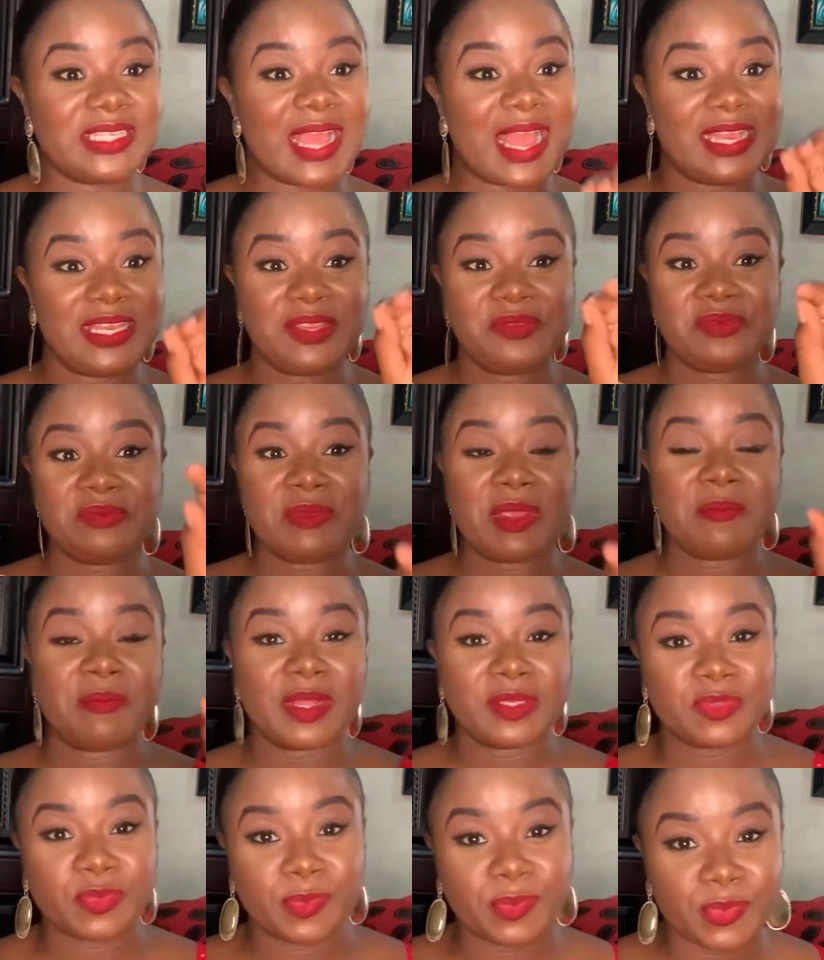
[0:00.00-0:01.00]
I didn't remember
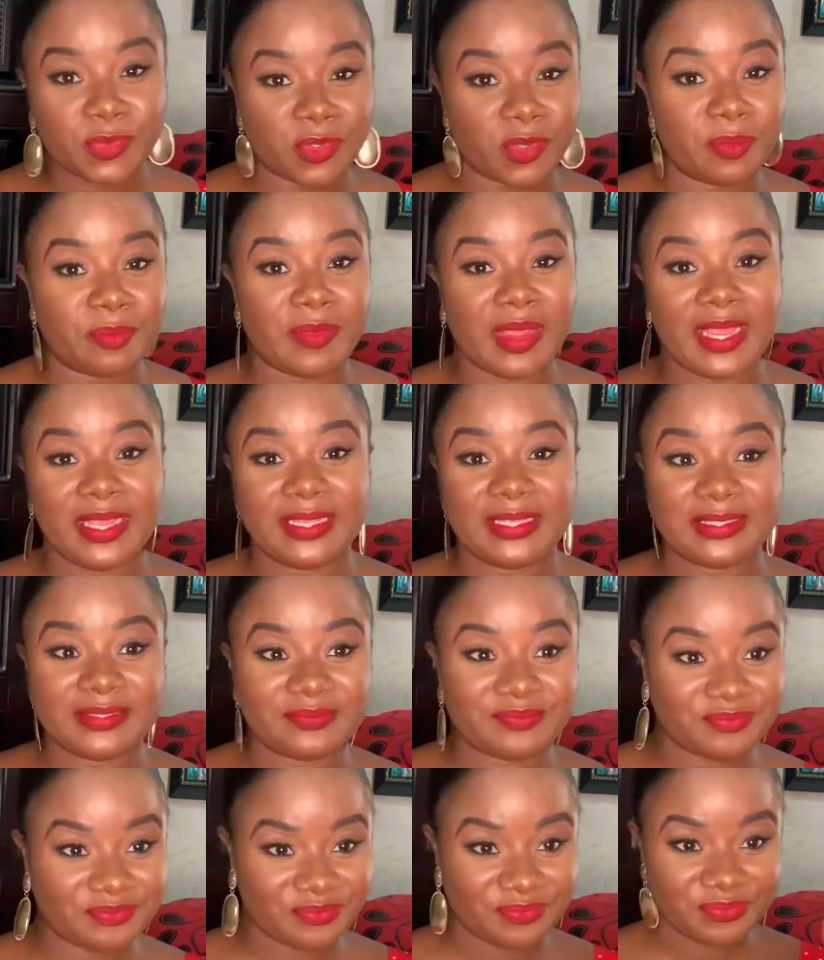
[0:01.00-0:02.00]
to put on
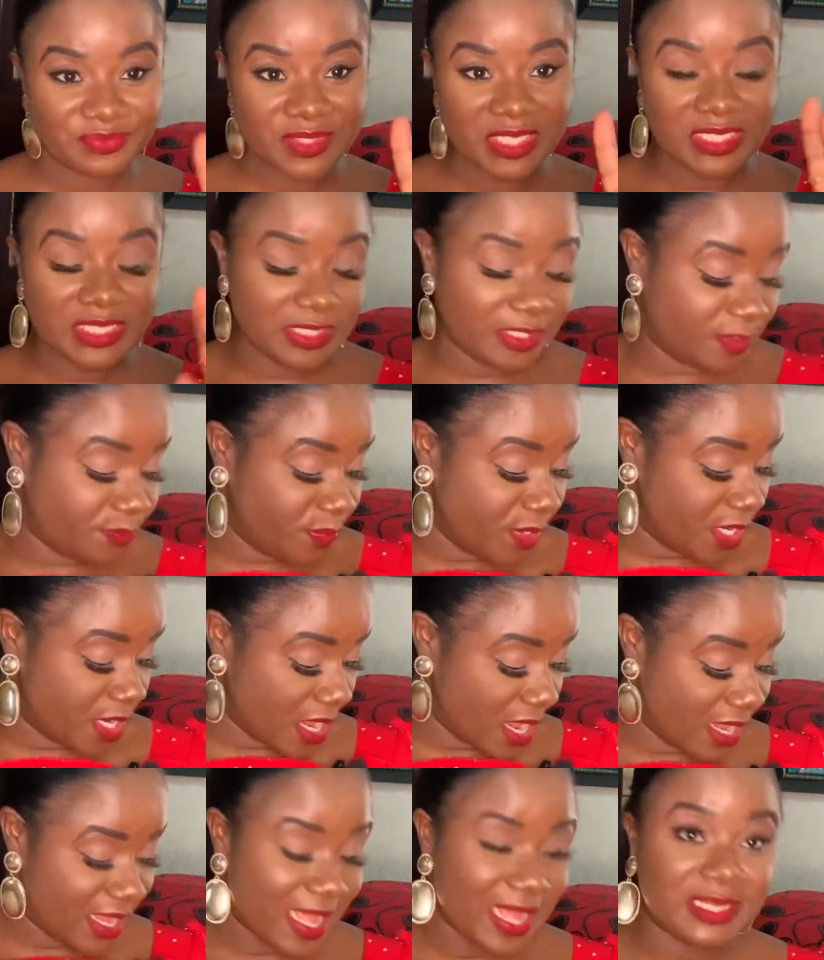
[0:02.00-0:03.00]
the
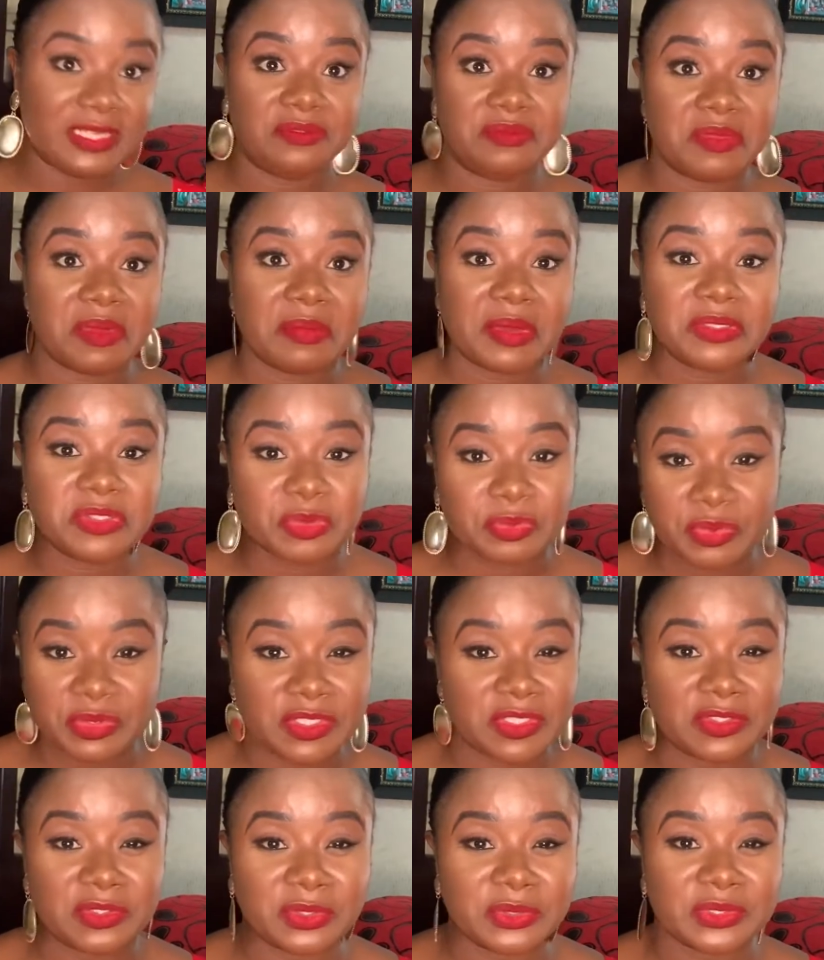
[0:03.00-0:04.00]
speaker. I didn't remember to put
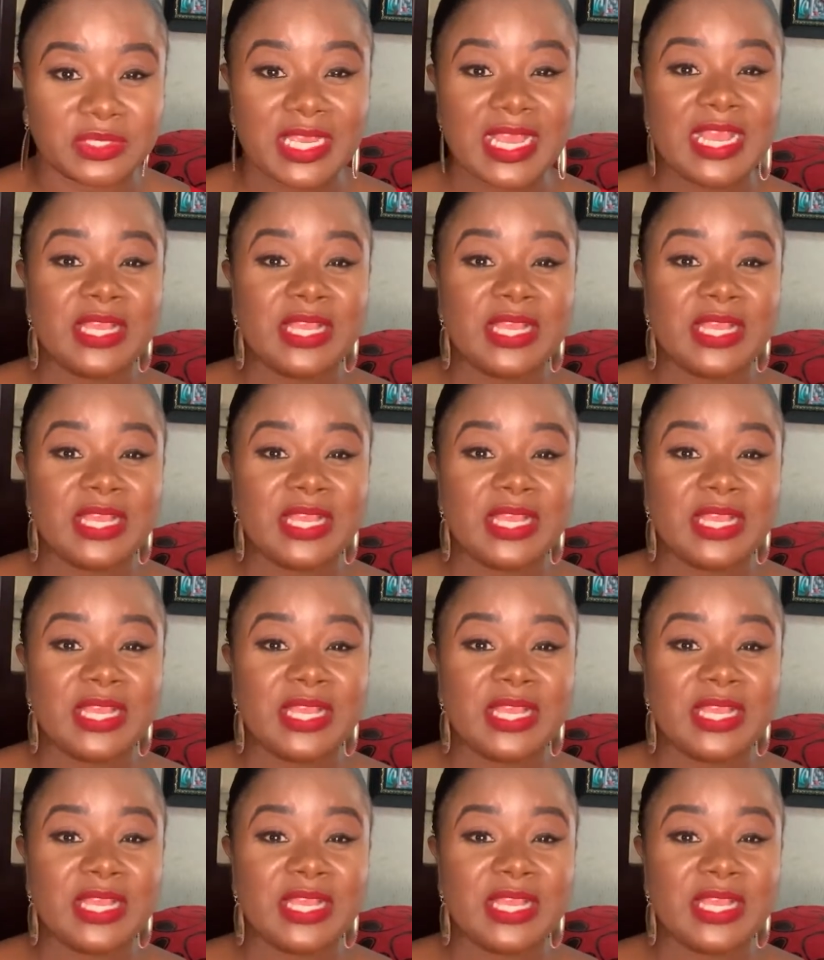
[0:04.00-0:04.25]
it on.